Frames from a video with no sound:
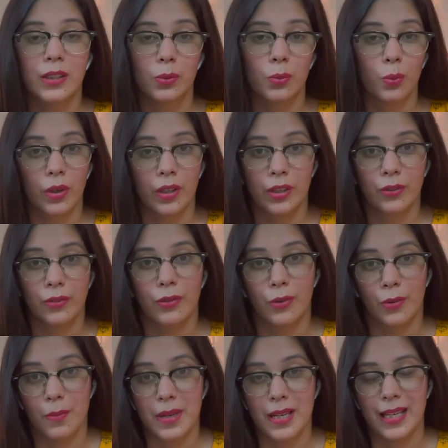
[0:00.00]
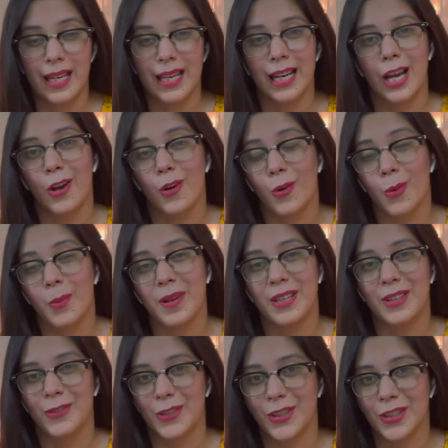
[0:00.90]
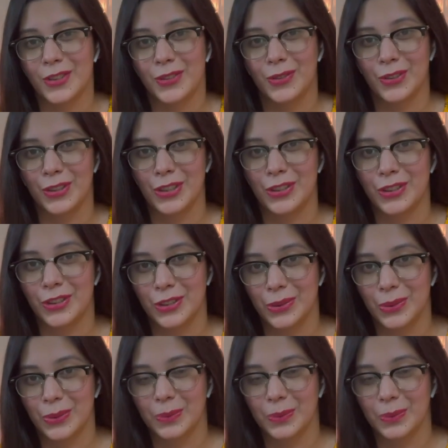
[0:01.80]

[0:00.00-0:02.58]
worked for me, and I hope it works for you too.